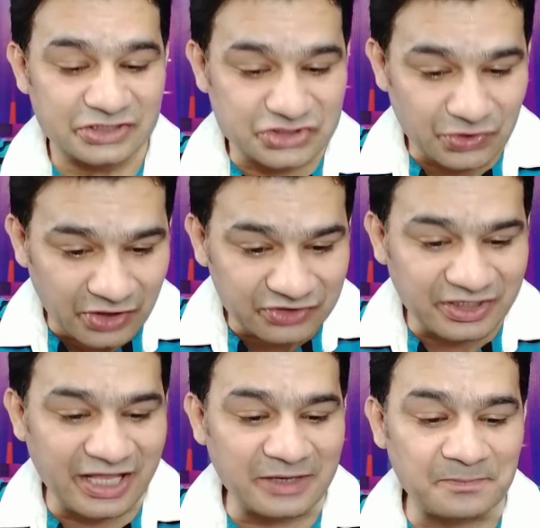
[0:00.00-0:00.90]
Do you
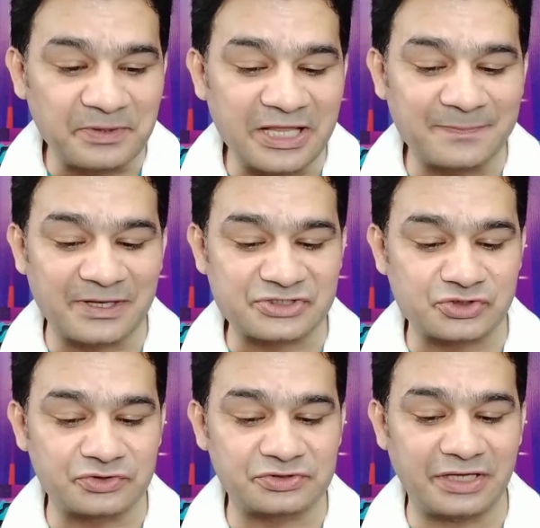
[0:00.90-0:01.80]
think people
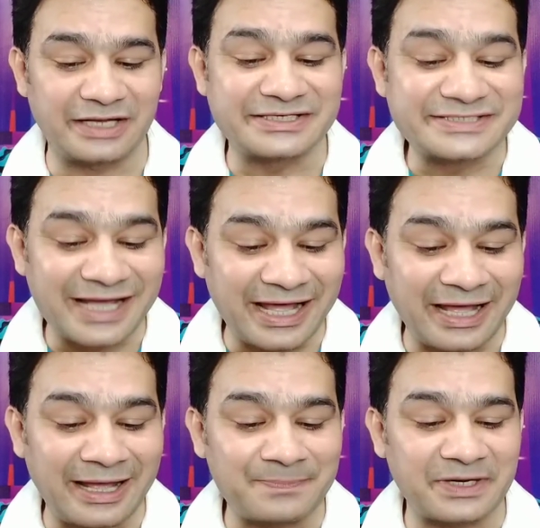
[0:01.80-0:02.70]
should
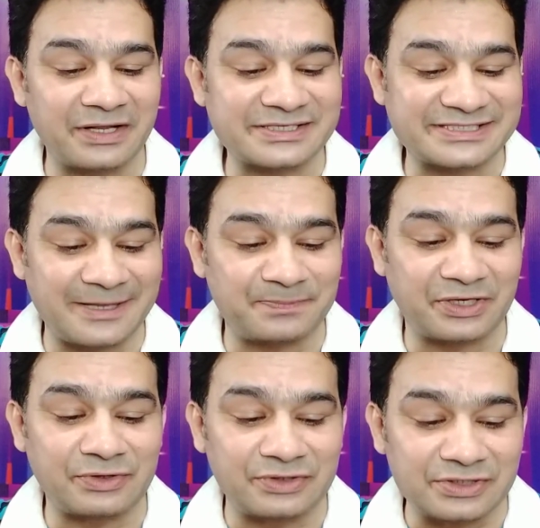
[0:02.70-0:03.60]
adapt and accept the
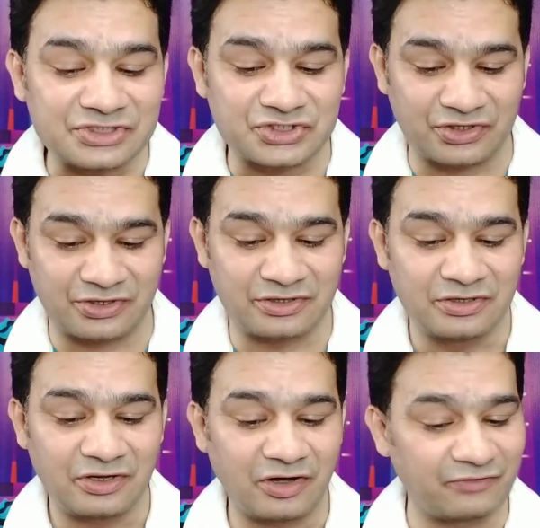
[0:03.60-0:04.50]
culture
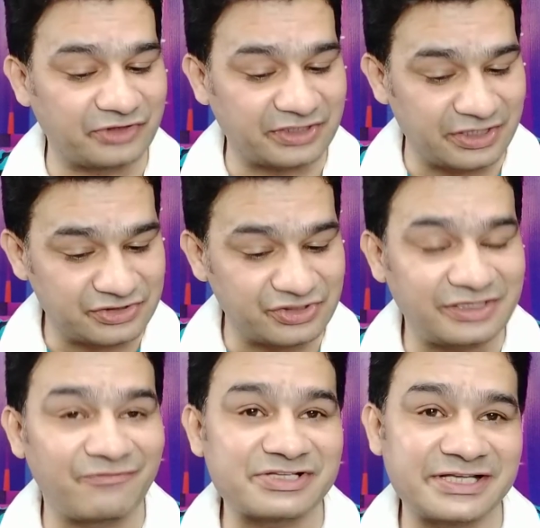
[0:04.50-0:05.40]
of the country
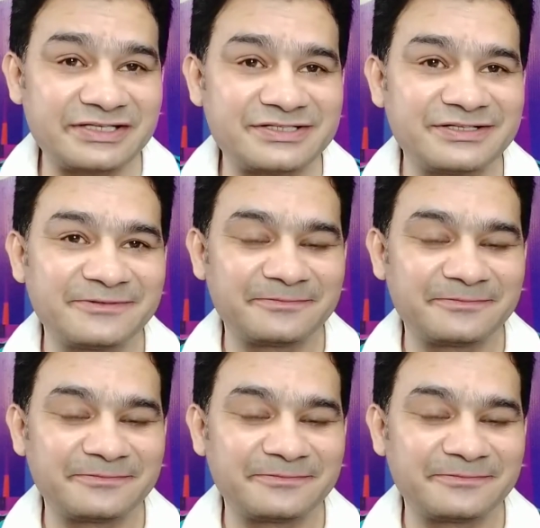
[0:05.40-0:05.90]
they visit?